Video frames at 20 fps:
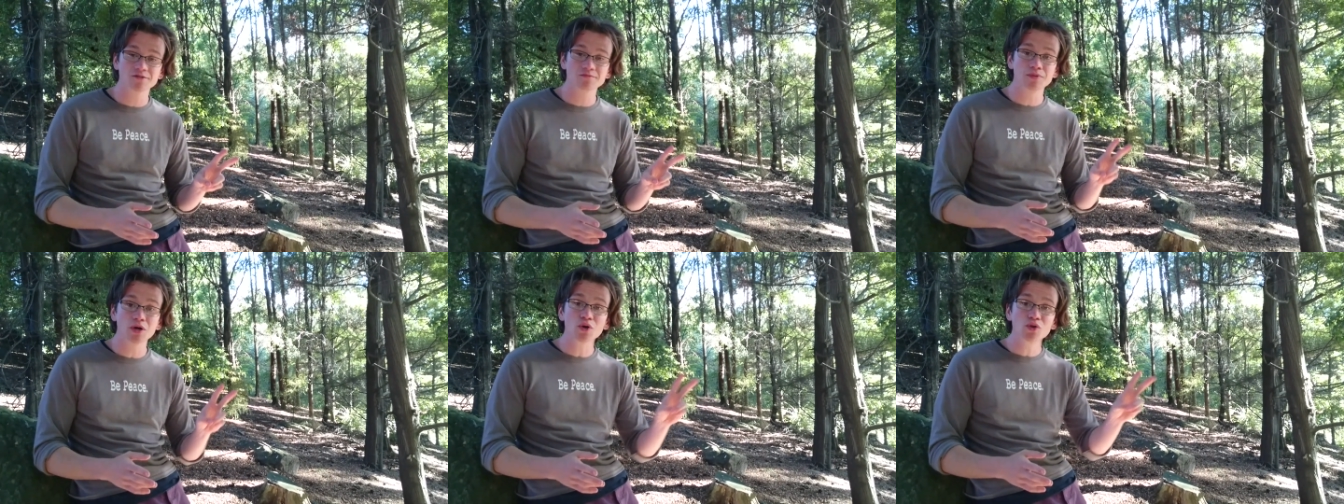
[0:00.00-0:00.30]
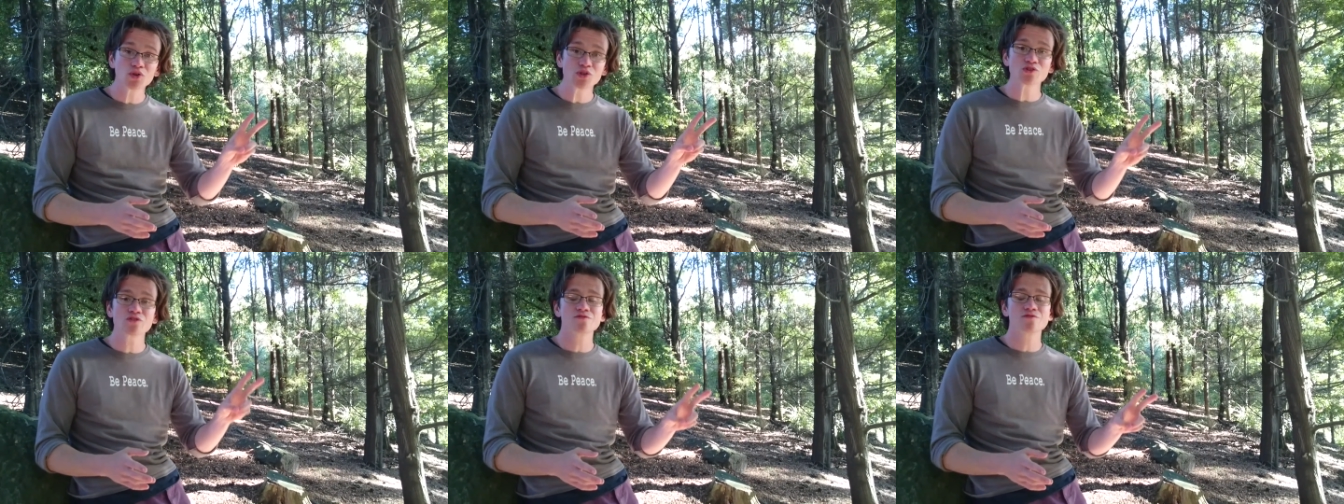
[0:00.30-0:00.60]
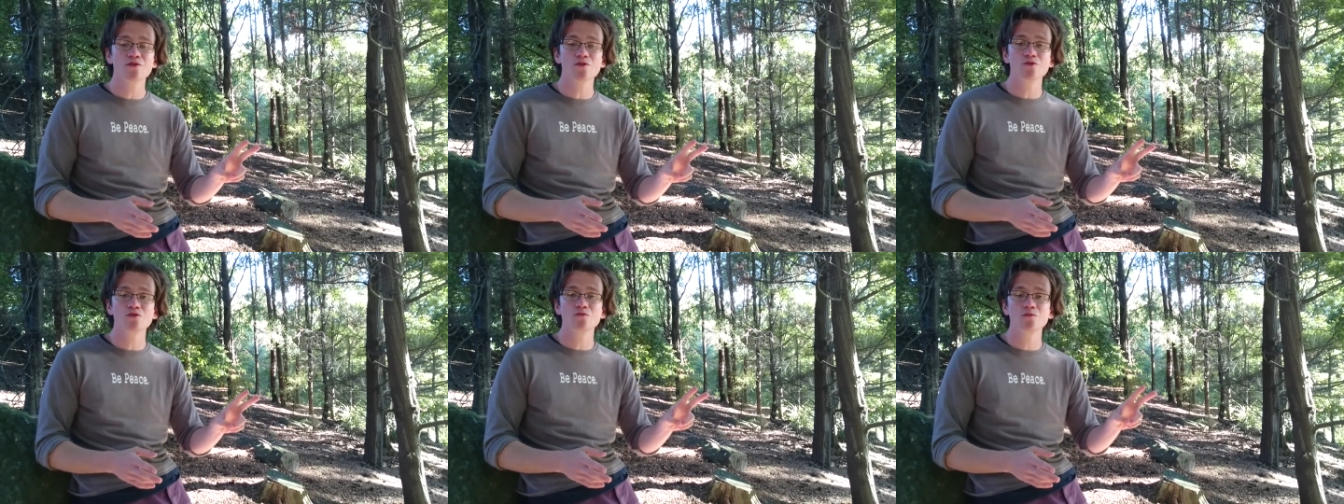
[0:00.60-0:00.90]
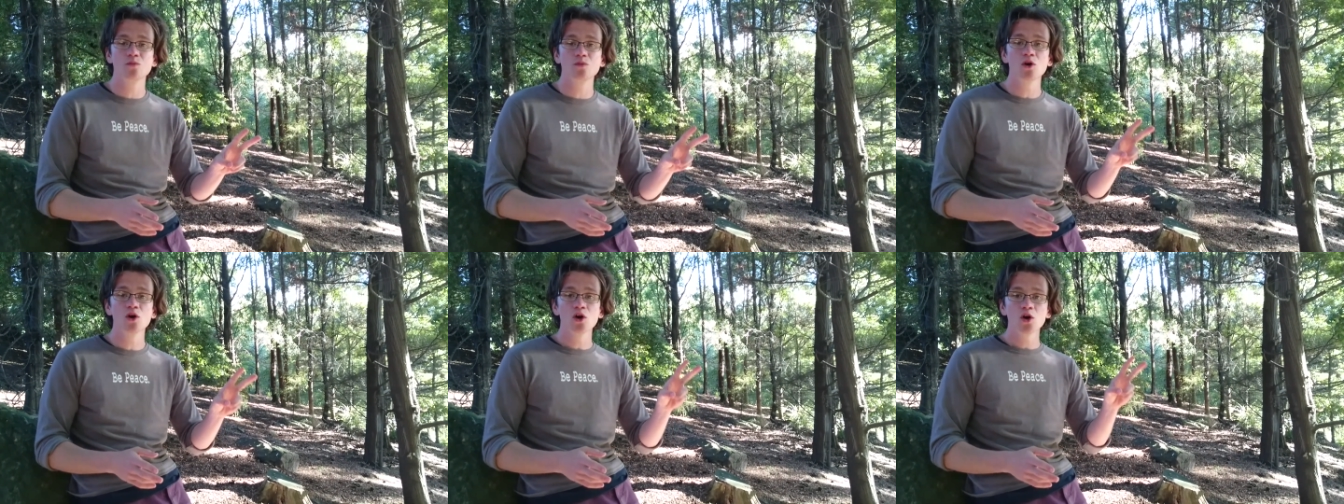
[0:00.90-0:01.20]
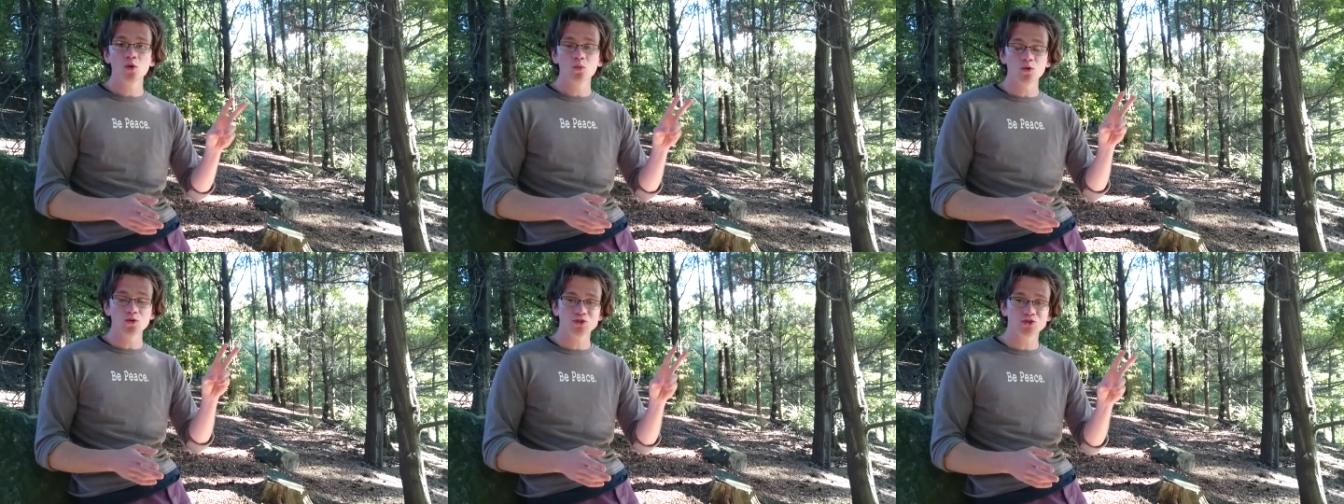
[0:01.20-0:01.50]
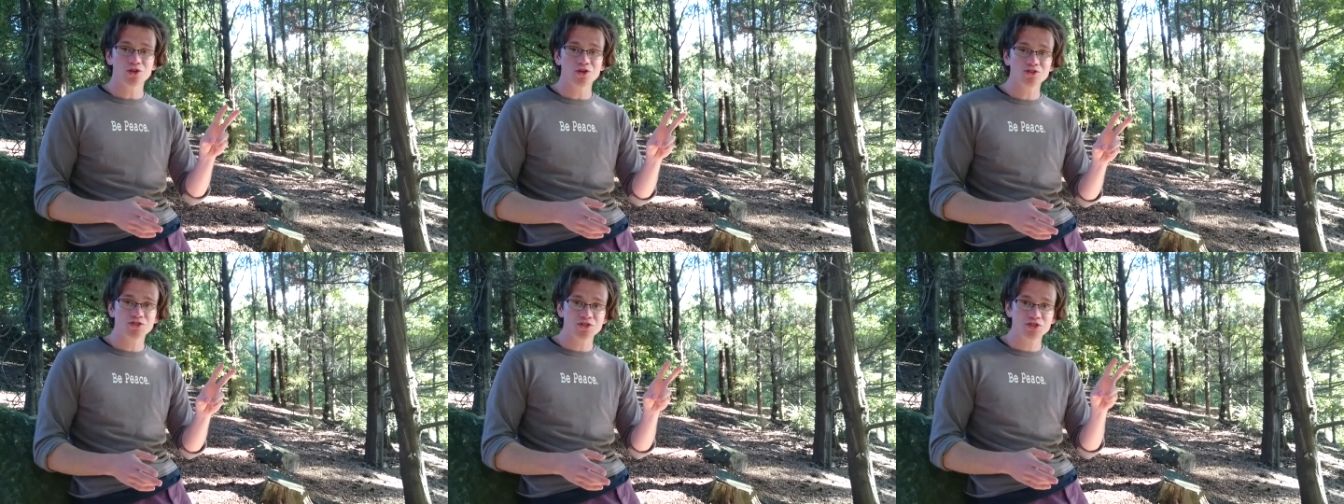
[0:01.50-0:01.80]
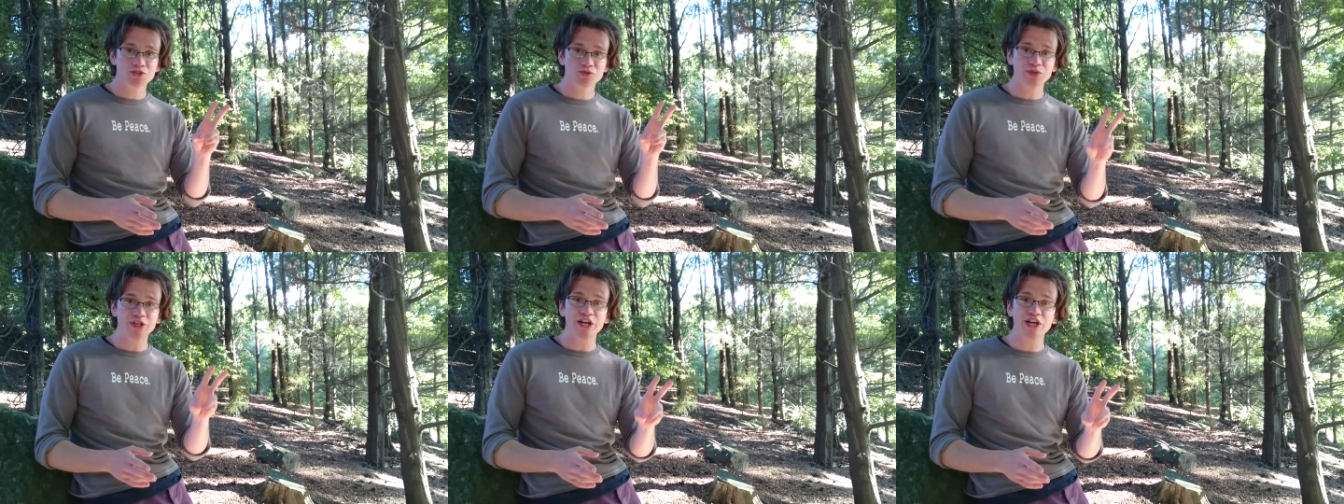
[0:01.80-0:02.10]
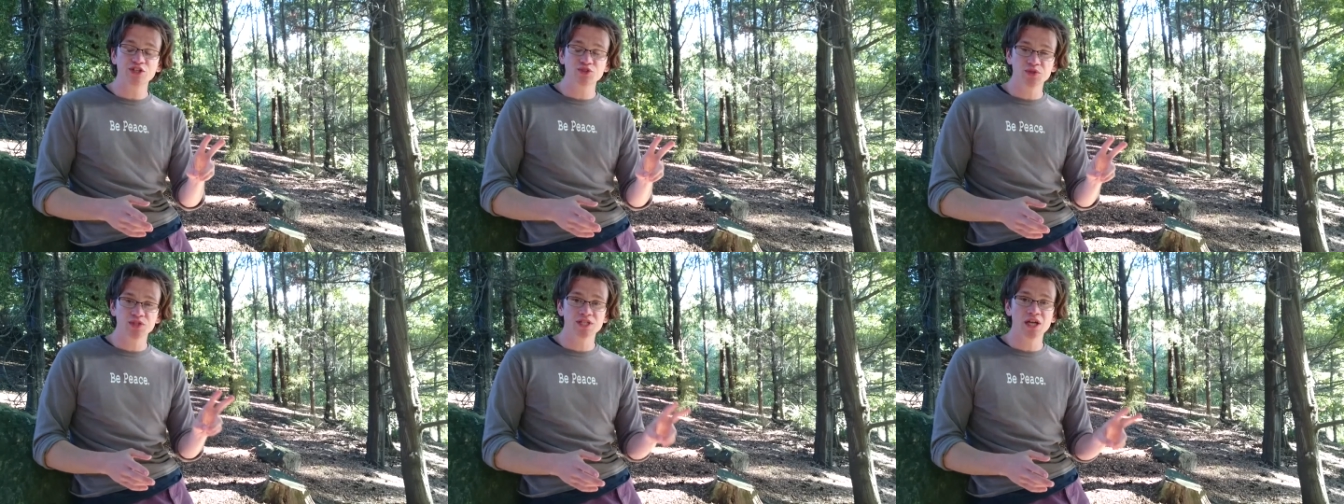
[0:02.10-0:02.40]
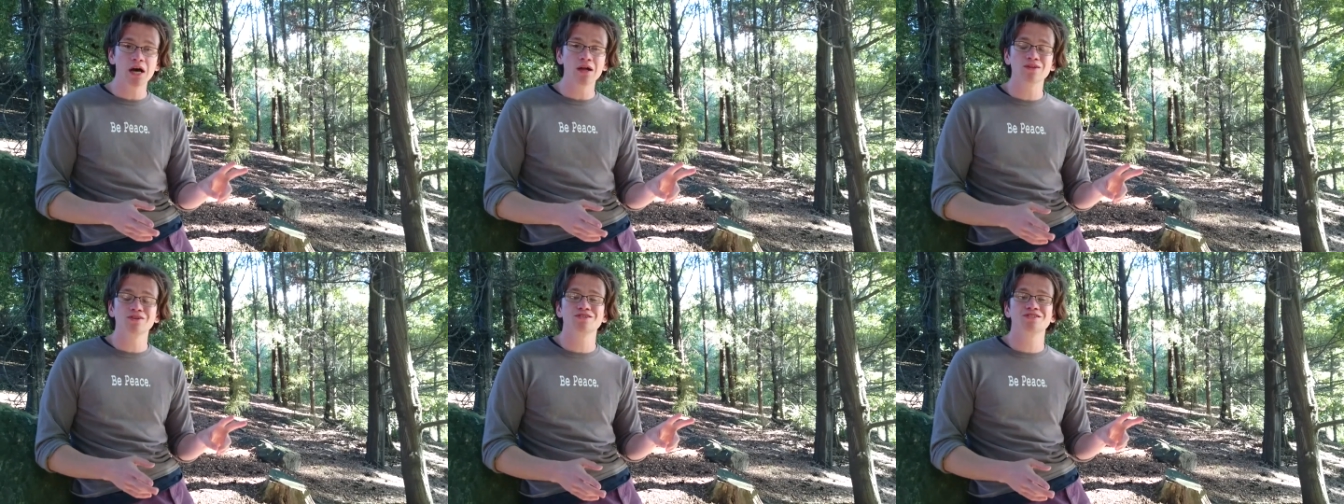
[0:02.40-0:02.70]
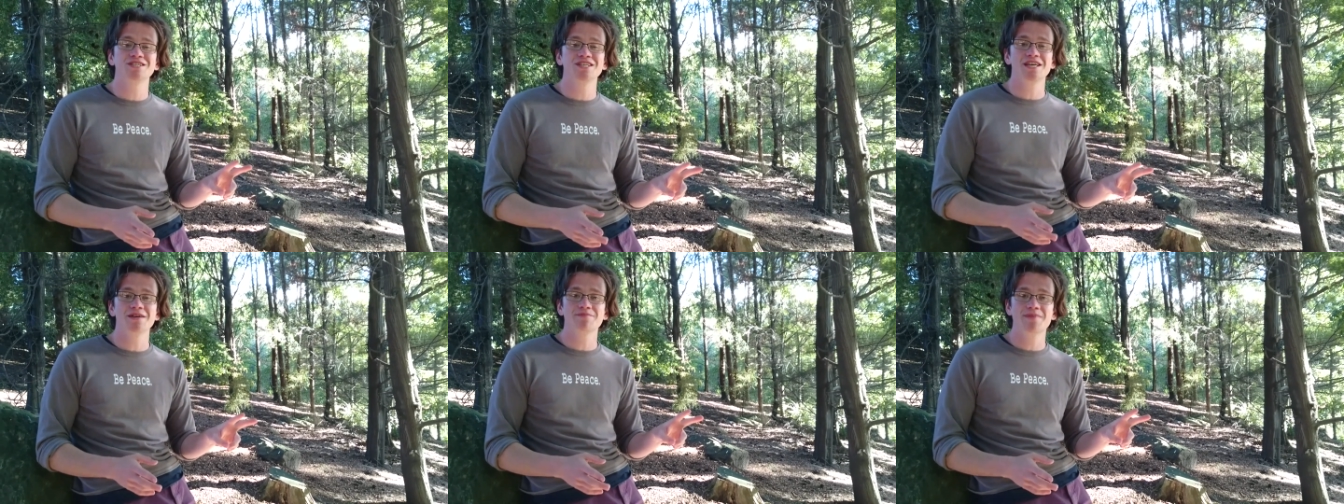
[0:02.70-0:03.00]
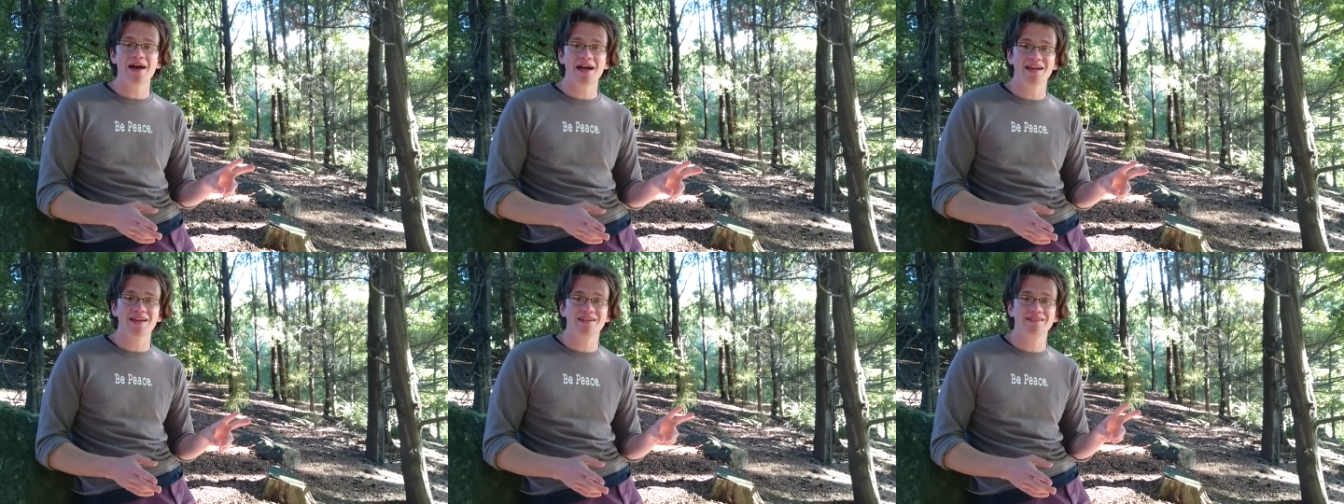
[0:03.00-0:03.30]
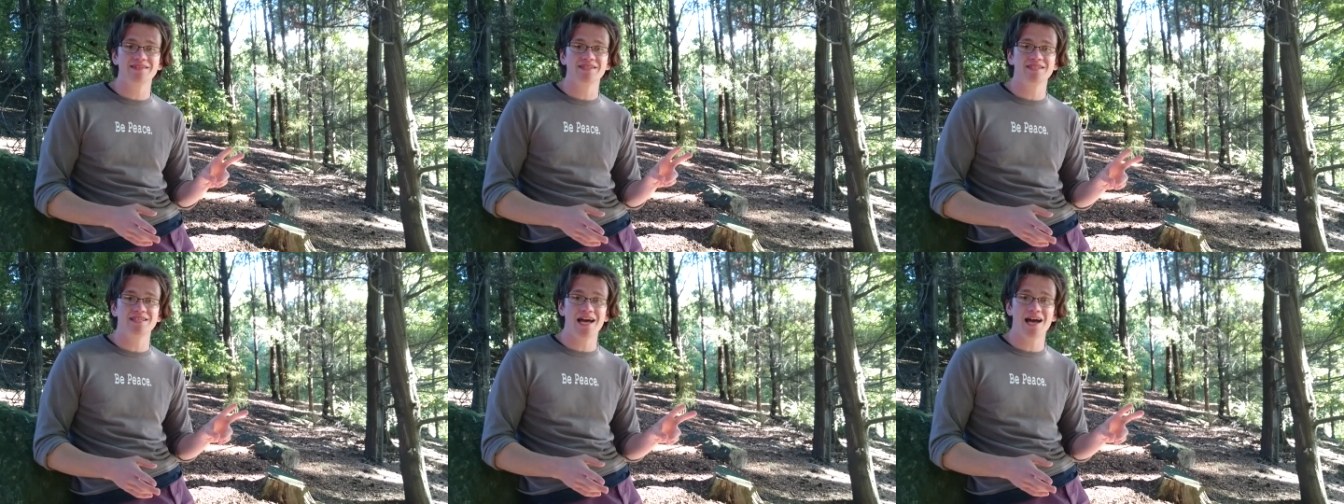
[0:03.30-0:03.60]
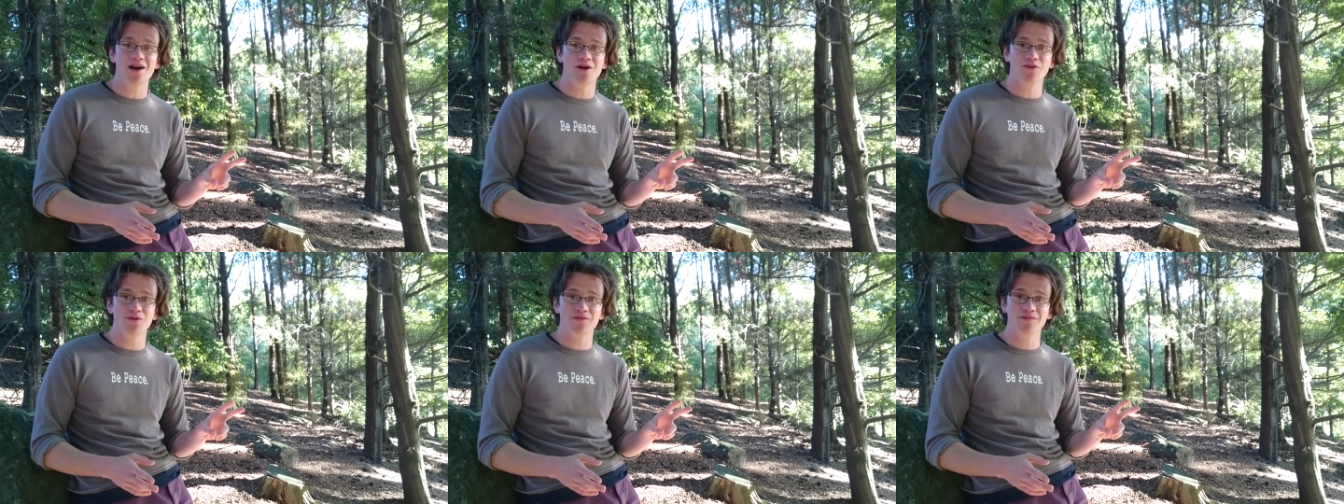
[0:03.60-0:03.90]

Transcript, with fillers: both of whom will charge us $300 to get back into town.